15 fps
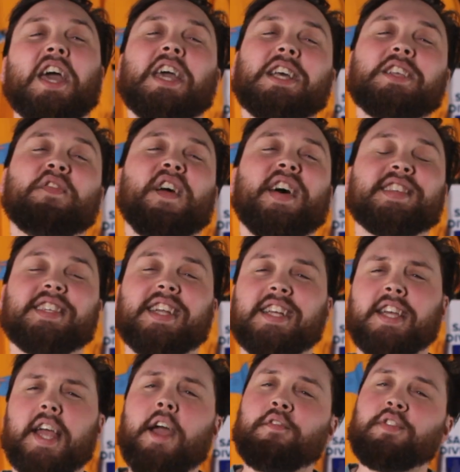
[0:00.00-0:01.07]
It is
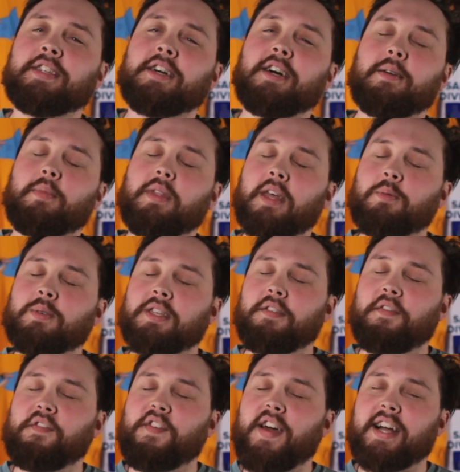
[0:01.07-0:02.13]
fascinating. Every time there was
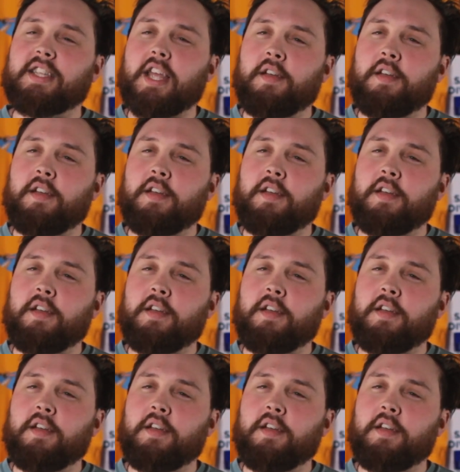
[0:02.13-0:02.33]
a fact,